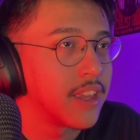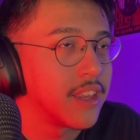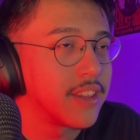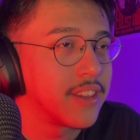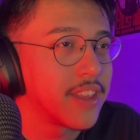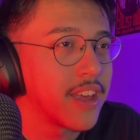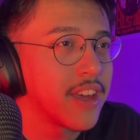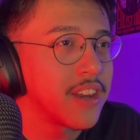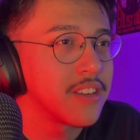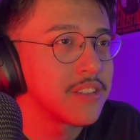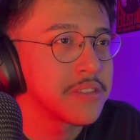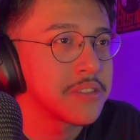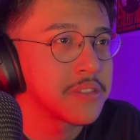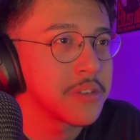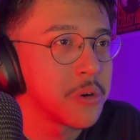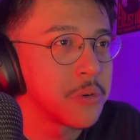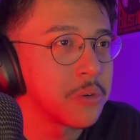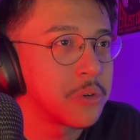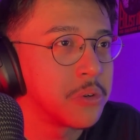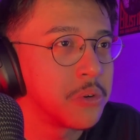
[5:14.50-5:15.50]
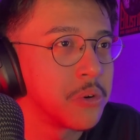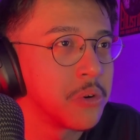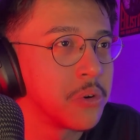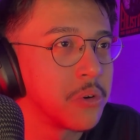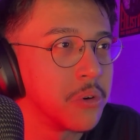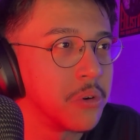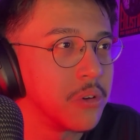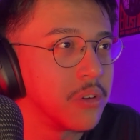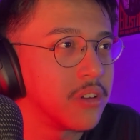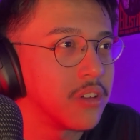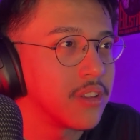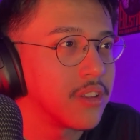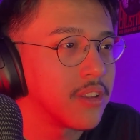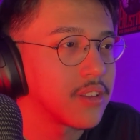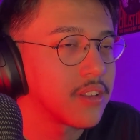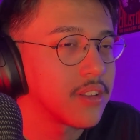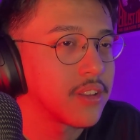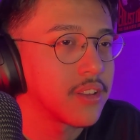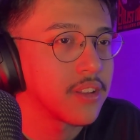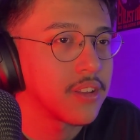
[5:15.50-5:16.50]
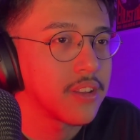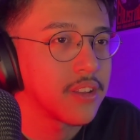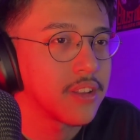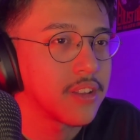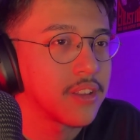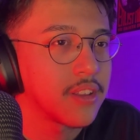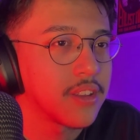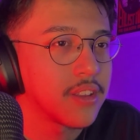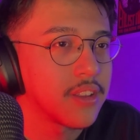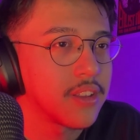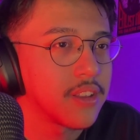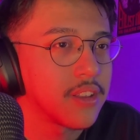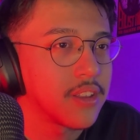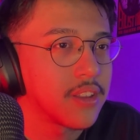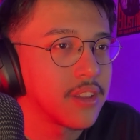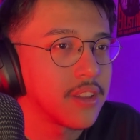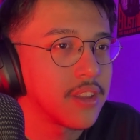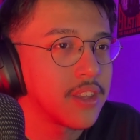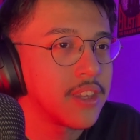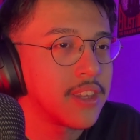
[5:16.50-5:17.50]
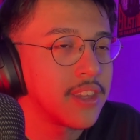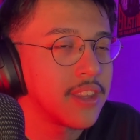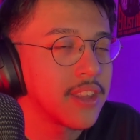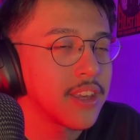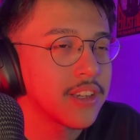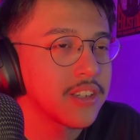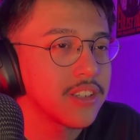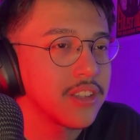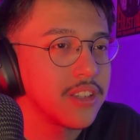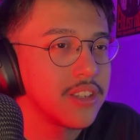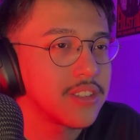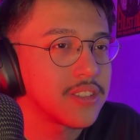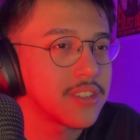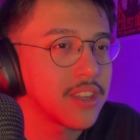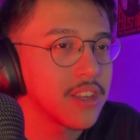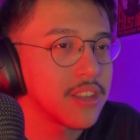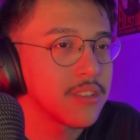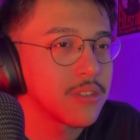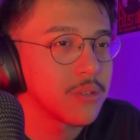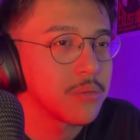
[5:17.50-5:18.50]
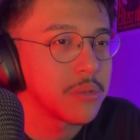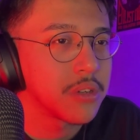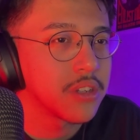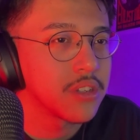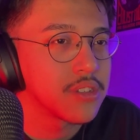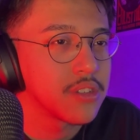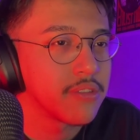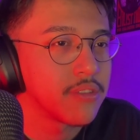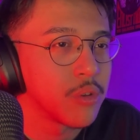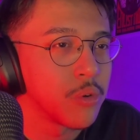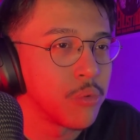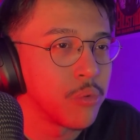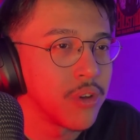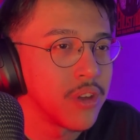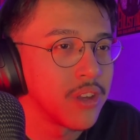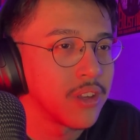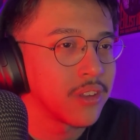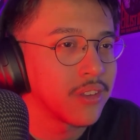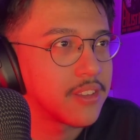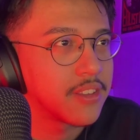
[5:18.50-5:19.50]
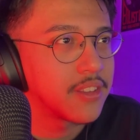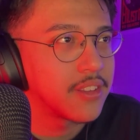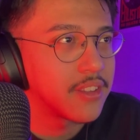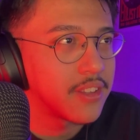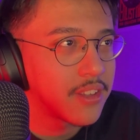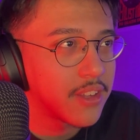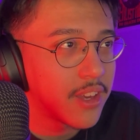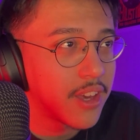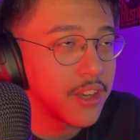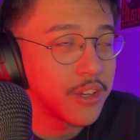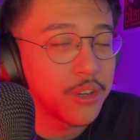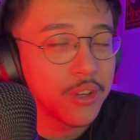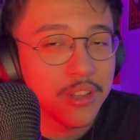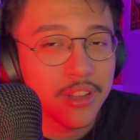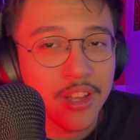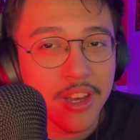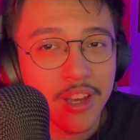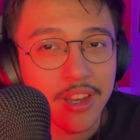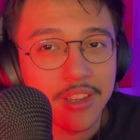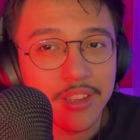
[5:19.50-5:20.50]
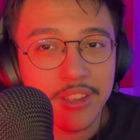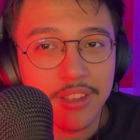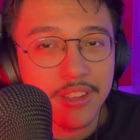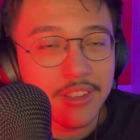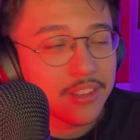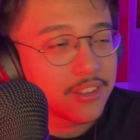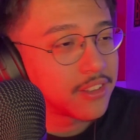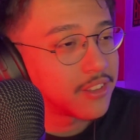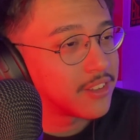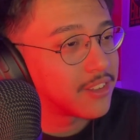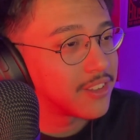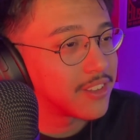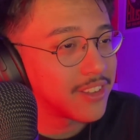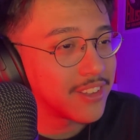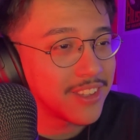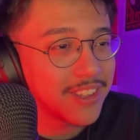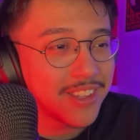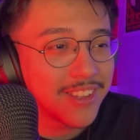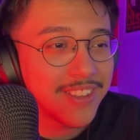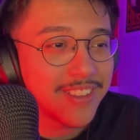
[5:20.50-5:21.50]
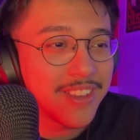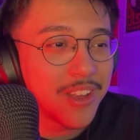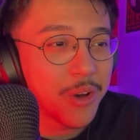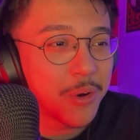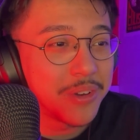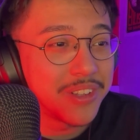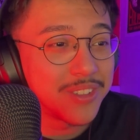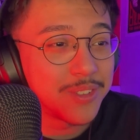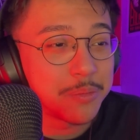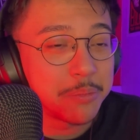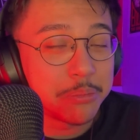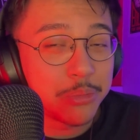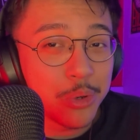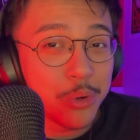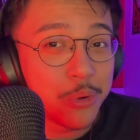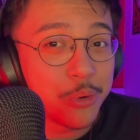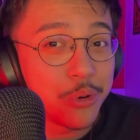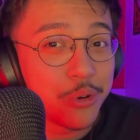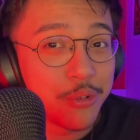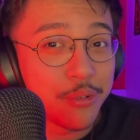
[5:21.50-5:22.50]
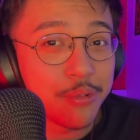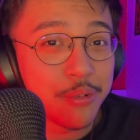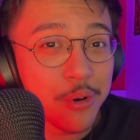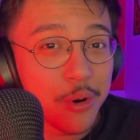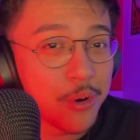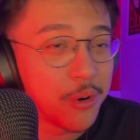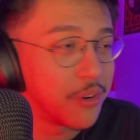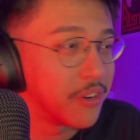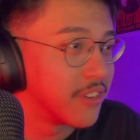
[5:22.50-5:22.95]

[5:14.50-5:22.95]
That is so cool. They can actually censor because of the ring. I ain't gonna lie. Ino is beautiful.